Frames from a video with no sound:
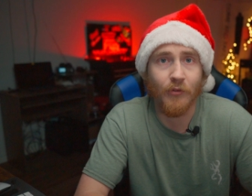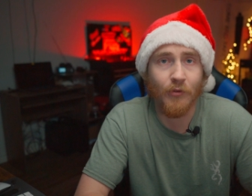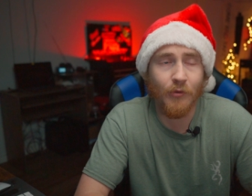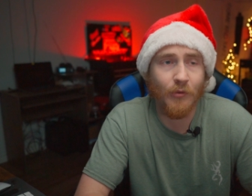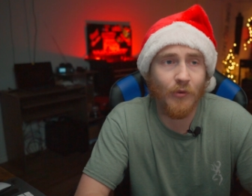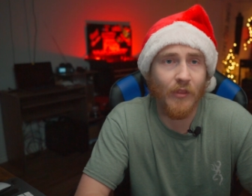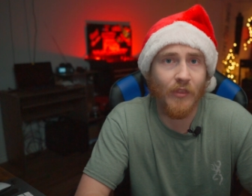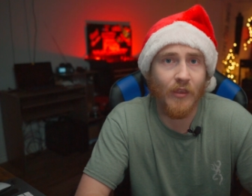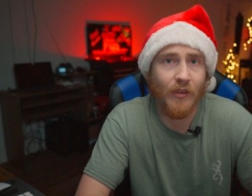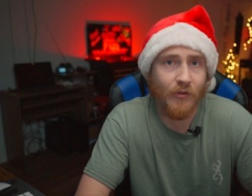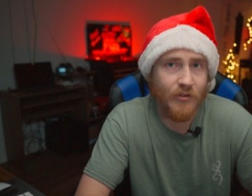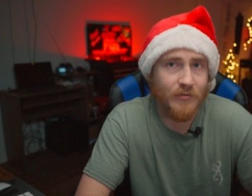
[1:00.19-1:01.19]
do
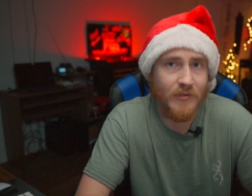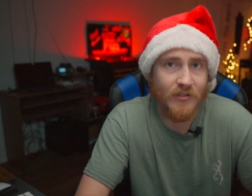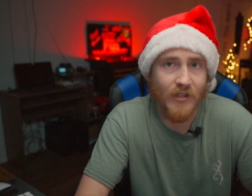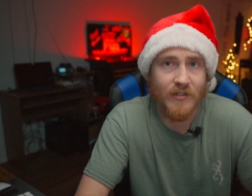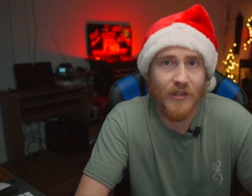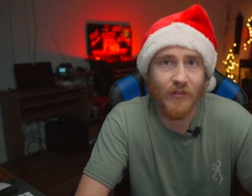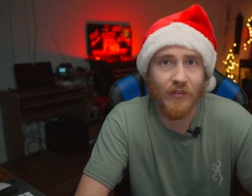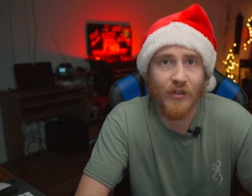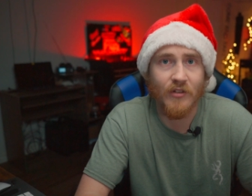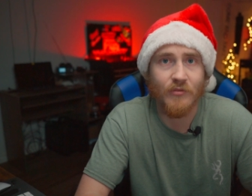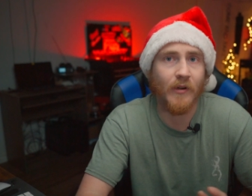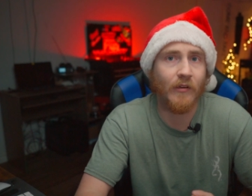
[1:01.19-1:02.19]
the Christmas lights
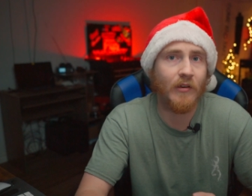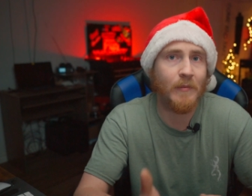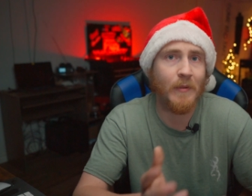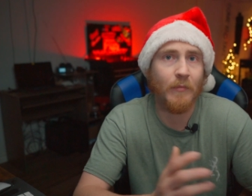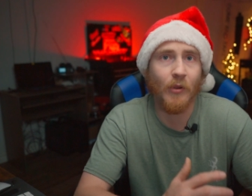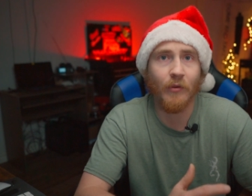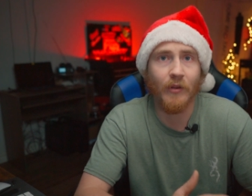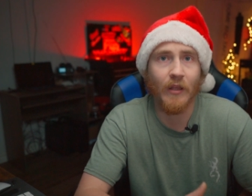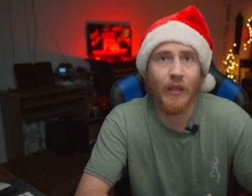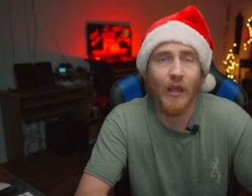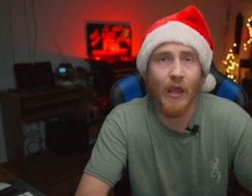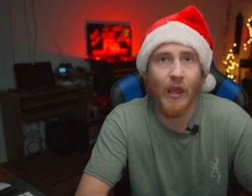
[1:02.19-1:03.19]
antennas, but I'm gonna be
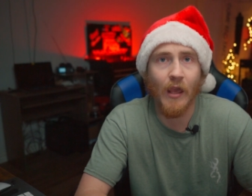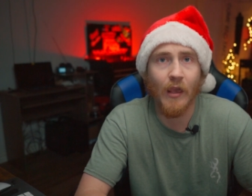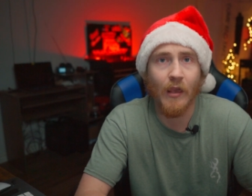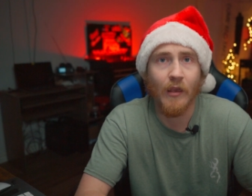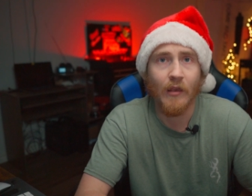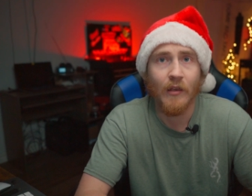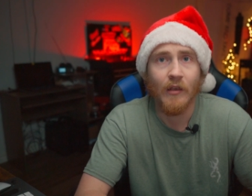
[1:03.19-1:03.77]
building a